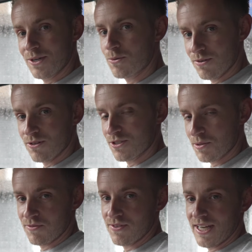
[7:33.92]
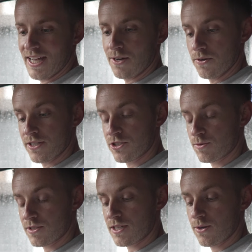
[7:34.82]
we're on top of it now, and I just
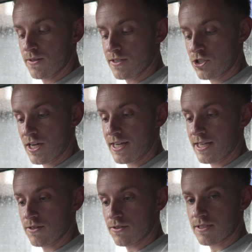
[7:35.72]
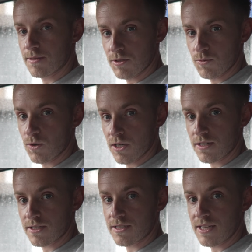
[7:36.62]
want to go and check in on some of the
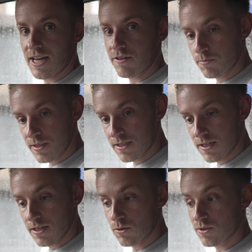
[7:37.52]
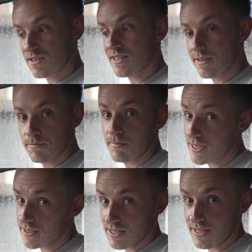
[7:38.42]
works that have been done, or see
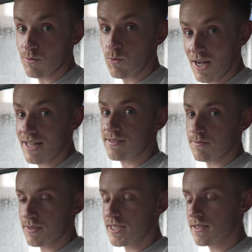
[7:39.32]
basically what hasn't been